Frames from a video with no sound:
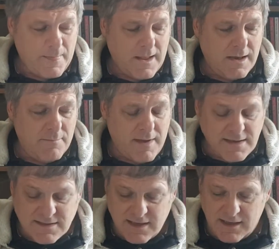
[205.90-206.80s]

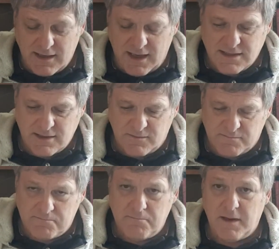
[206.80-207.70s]
lamenting.
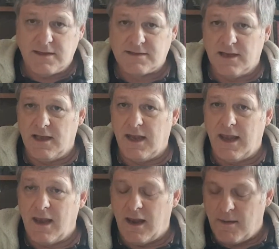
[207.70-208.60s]
It's a
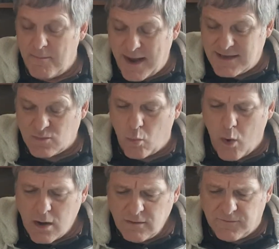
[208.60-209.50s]
lament, a
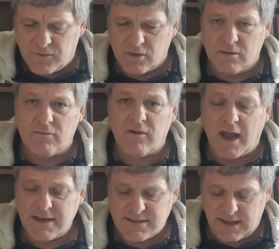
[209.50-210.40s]
woeful
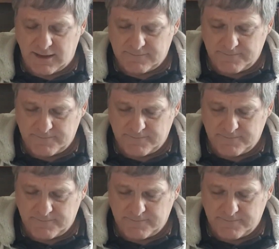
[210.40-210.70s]
writing.